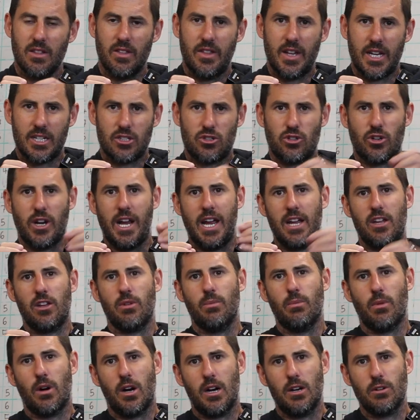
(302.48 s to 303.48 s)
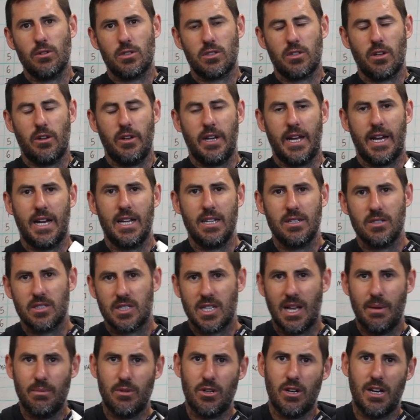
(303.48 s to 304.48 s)
that drag your milestone out. And
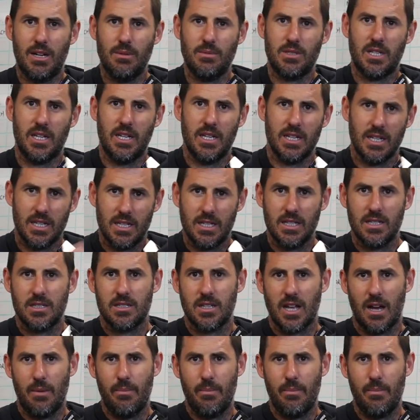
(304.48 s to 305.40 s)
sometimes it is